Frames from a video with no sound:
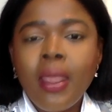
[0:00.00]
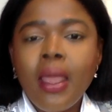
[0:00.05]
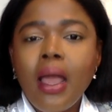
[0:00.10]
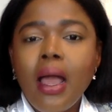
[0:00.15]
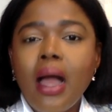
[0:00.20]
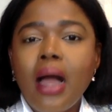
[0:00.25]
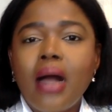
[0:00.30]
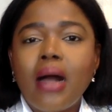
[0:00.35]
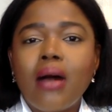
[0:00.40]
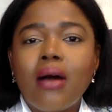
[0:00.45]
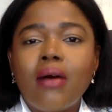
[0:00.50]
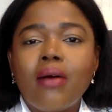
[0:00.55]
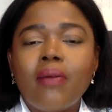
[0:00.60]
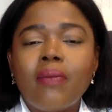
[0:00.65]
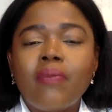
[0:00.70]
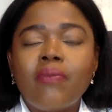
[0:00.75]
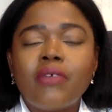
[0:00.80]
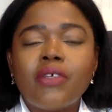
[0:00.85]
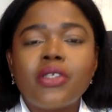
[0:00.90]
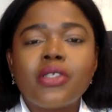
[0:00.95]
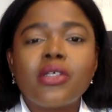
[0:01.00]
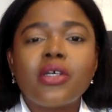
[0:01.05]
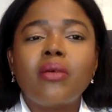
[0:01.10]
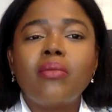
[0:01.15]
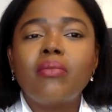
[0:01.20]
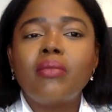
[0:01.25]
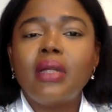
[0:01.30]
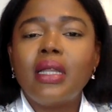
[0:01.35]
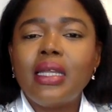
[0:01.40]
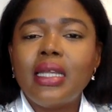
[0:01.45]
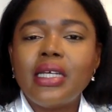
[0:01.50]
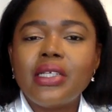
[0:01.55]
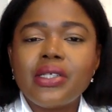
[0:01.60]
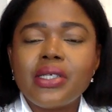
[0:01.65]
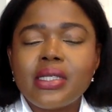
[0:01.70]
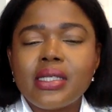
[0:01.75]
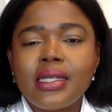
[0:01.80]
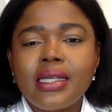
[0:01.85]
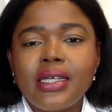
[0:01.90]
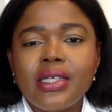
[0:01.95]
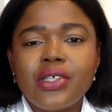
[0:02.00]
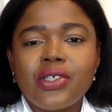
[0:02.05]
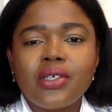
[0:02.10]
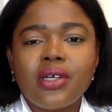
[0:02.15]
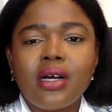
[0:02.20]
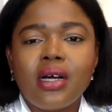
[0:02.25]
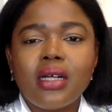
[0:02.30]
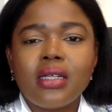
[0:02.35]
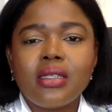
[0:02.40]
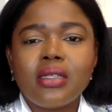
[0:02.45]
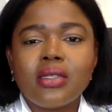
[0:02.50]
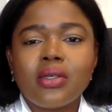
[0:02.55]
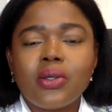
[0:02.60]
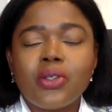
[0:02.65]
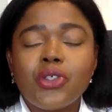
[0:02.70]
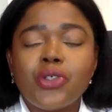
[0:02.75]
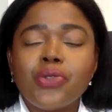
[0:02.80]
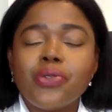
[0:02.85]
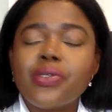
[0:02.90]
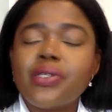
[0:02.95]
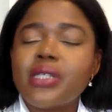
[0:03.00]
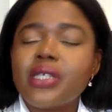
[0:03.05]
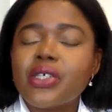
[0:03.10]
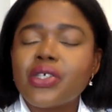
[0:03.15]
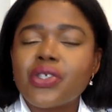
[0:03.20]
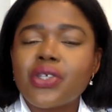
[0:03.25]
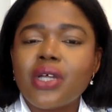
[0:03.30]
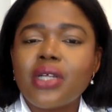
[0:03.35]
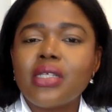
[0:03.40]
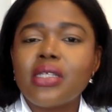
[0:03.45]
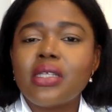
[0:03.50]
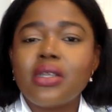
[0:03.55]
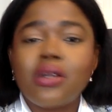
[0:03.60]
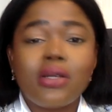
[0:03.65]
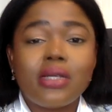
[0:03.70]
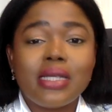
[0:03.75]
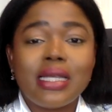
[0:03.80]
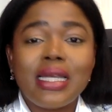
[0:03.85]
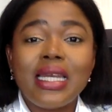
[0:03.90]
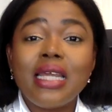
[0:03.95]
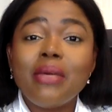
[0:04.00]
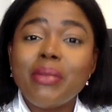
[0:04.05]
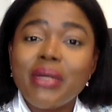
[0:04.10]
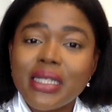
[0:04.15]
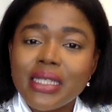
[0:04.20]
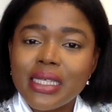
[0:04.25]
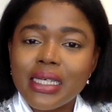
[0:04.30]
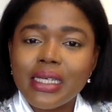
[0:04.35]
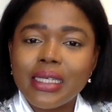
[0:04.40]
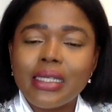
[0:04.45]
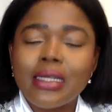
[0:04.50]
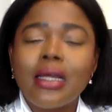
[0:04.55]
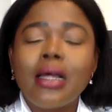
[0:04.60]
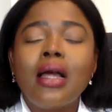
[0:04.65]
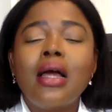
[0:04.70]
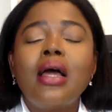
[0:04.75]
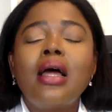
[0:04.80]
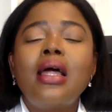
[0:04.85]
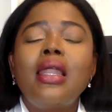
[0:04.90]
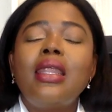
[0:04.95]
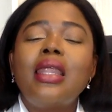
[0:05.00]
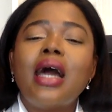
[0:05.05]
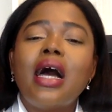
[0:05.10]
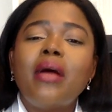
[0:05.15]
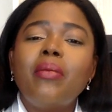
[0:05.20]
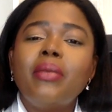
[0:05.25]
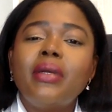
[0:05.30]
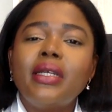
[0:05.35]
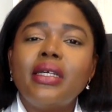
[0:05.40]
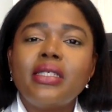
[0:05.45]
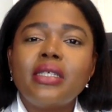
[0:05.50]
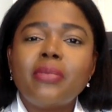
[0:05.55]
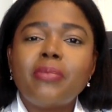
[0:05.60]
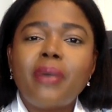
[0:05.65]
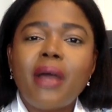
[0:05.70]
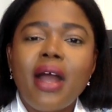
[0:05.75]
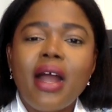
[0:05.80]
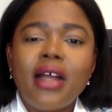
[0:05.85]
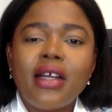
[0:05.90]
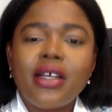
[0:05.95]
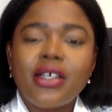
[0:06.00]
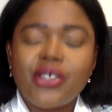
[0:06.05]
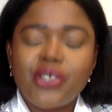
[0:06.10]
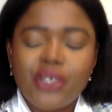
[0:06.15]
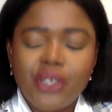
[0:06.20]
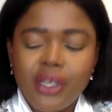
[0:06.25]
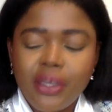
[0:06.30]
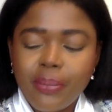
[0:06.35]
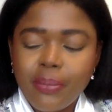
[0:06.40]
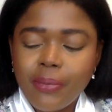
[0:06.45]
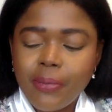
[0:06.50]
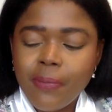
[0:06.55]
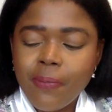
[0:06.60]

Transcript: For some legislations or jurisdictions, there's a limited liability partnership,